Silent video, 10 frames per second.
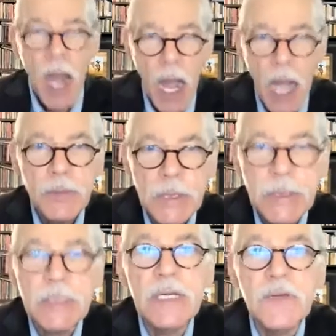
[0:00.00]
I'm
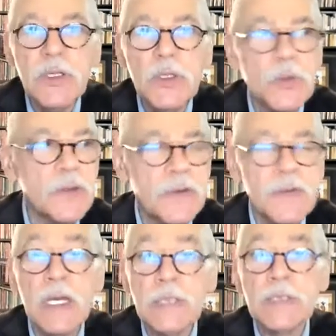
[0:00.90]
just giving you the
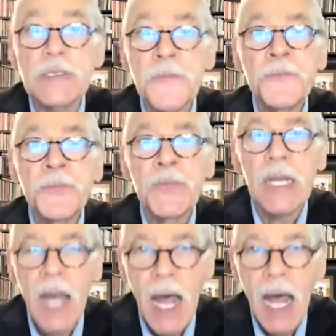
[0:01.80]
things that
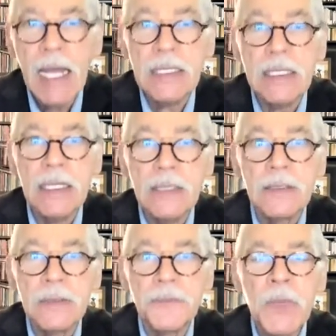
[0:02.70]
I did
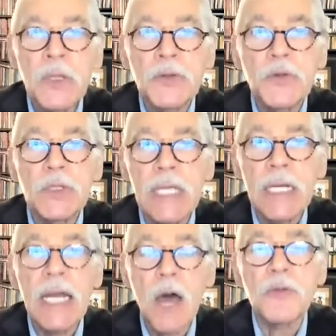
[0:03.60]
to get
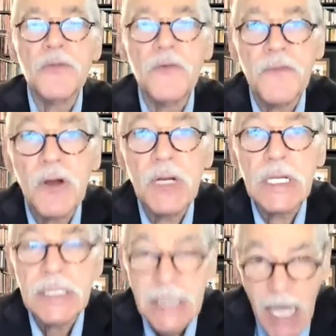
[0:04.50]
out of a very
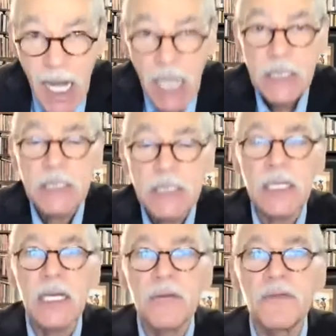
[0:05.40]
toxic
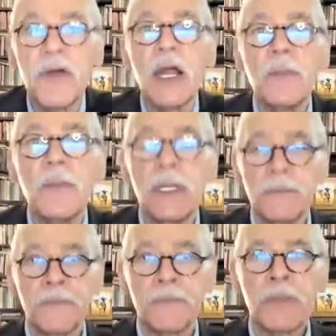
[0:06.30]
environment
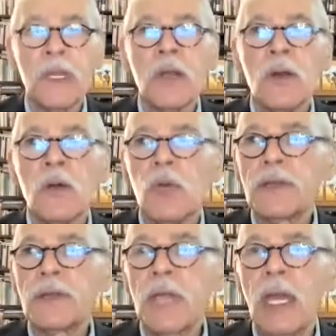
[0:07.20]

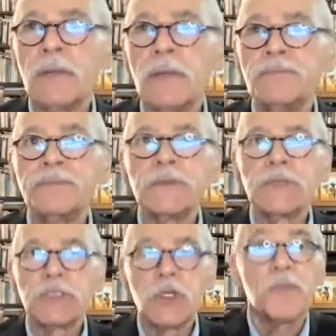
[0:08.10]
with a
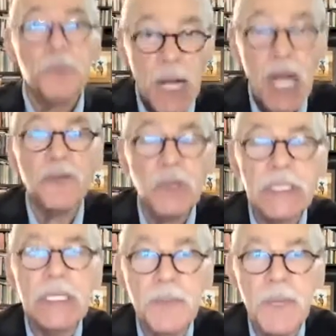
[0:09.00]
sort of
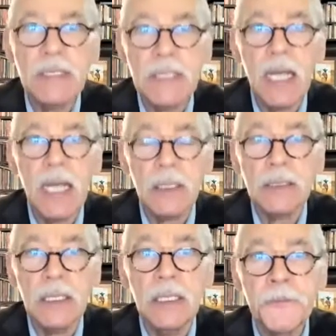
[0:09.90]
poverty
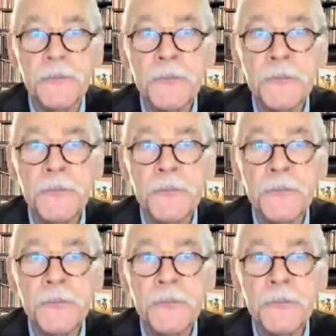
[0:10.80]
mentality,